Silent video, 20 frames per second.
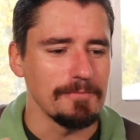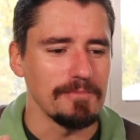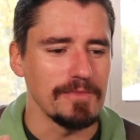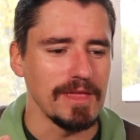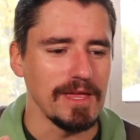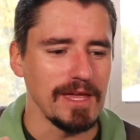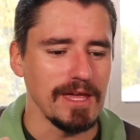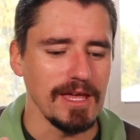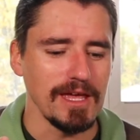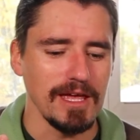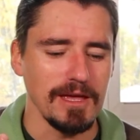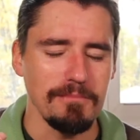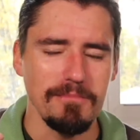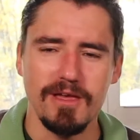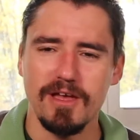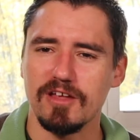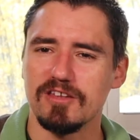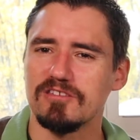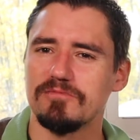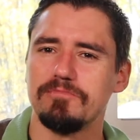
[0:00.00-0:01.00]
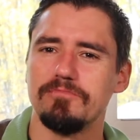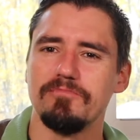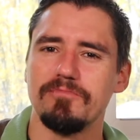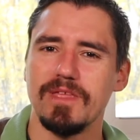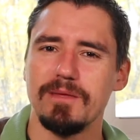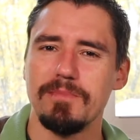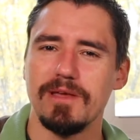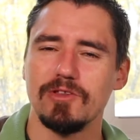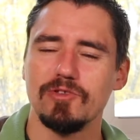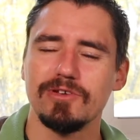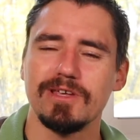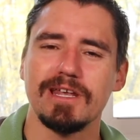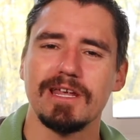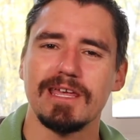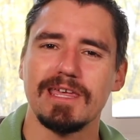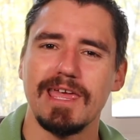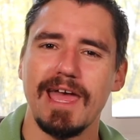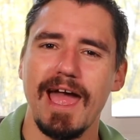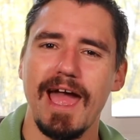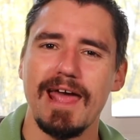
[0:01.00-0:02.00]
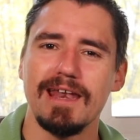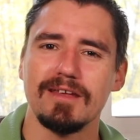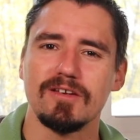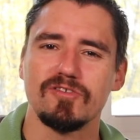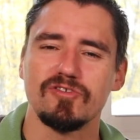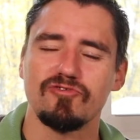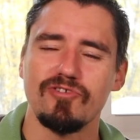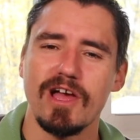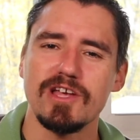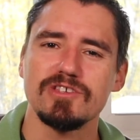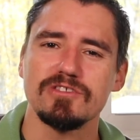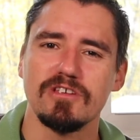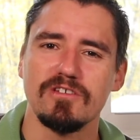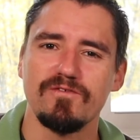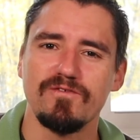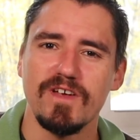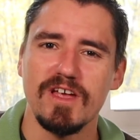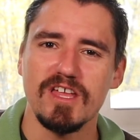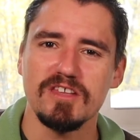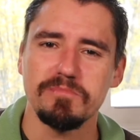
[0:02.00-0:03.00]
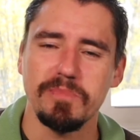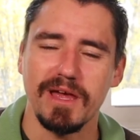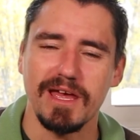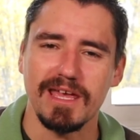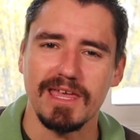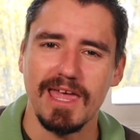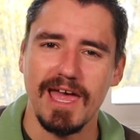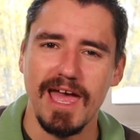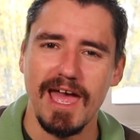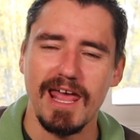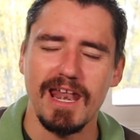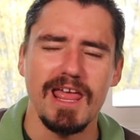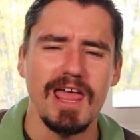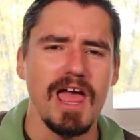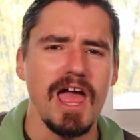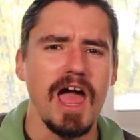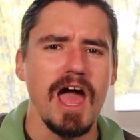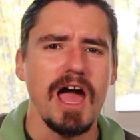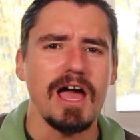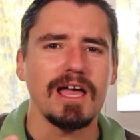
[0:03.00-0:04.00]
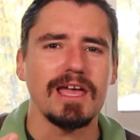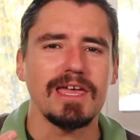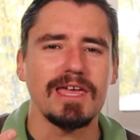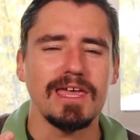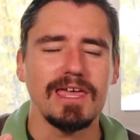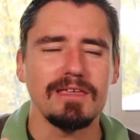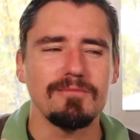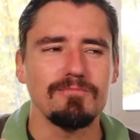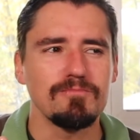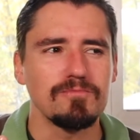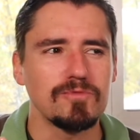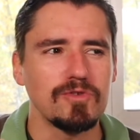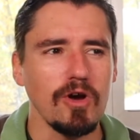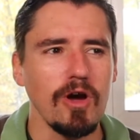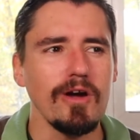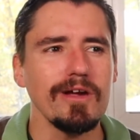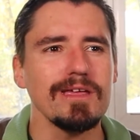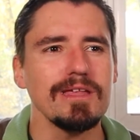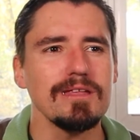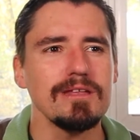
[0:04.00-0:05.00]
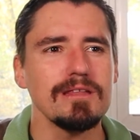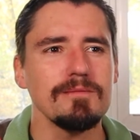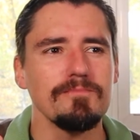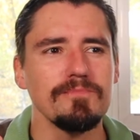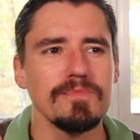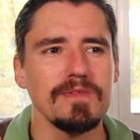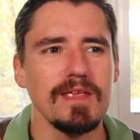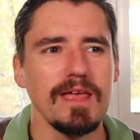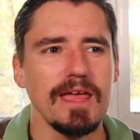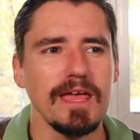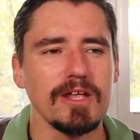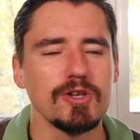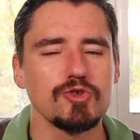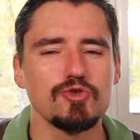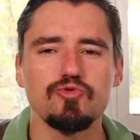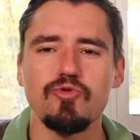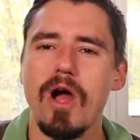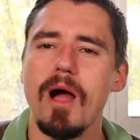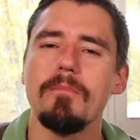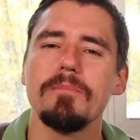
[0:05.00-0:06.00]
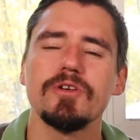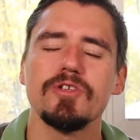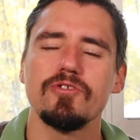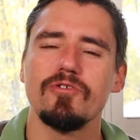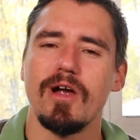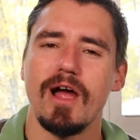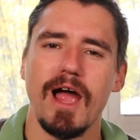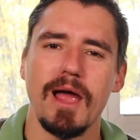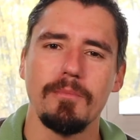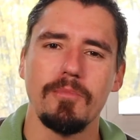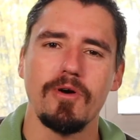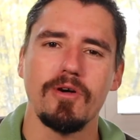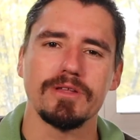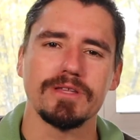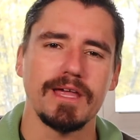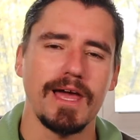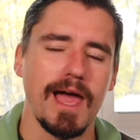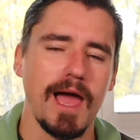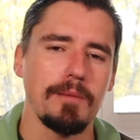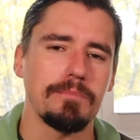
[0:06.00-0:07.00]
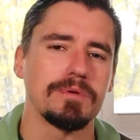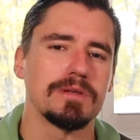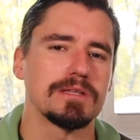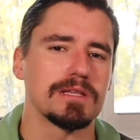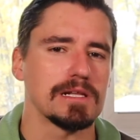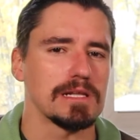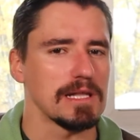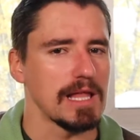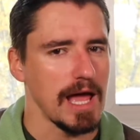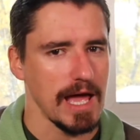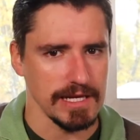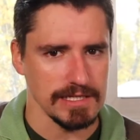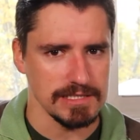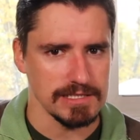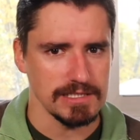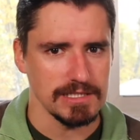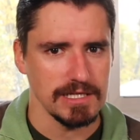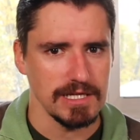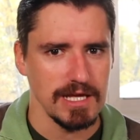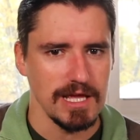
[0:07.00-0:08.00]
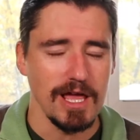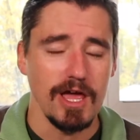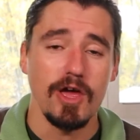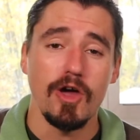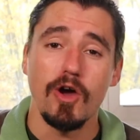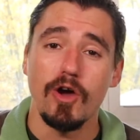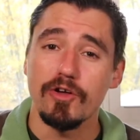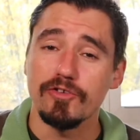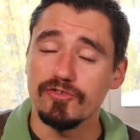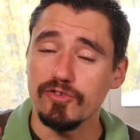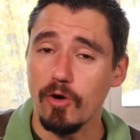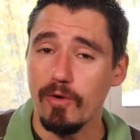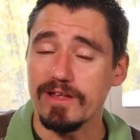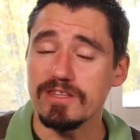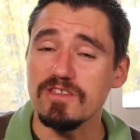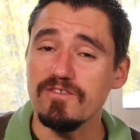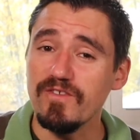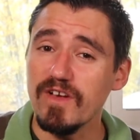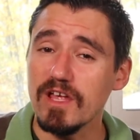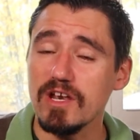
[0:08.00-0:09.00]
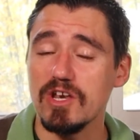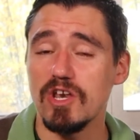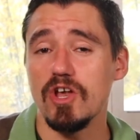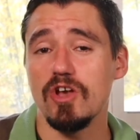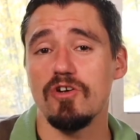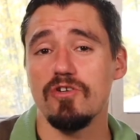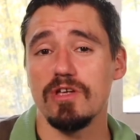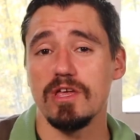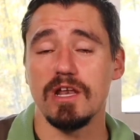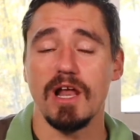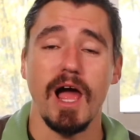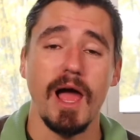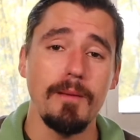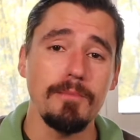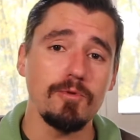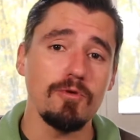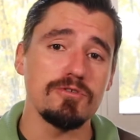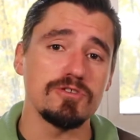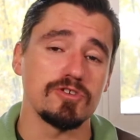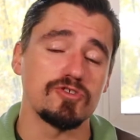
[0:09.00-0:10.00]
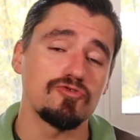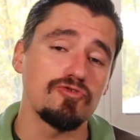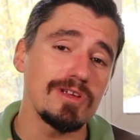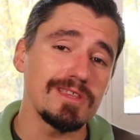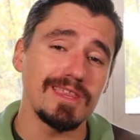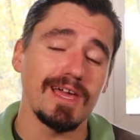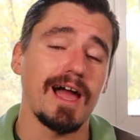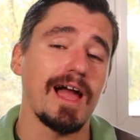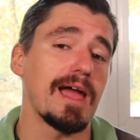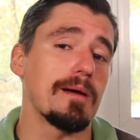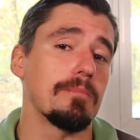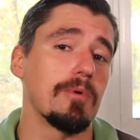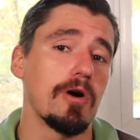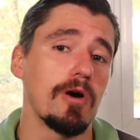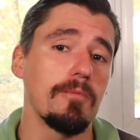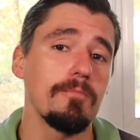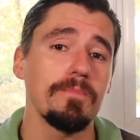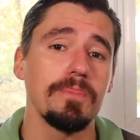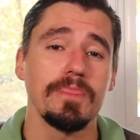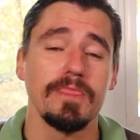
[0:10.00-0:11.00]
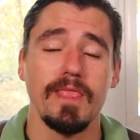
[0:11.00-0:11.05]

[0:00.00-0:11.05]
They may look at a cat and get scratched in the face by a cat. Doggies and trauma to their eyeballs happens a lot. So as a veterinarian, I'm going to treat the eyeball.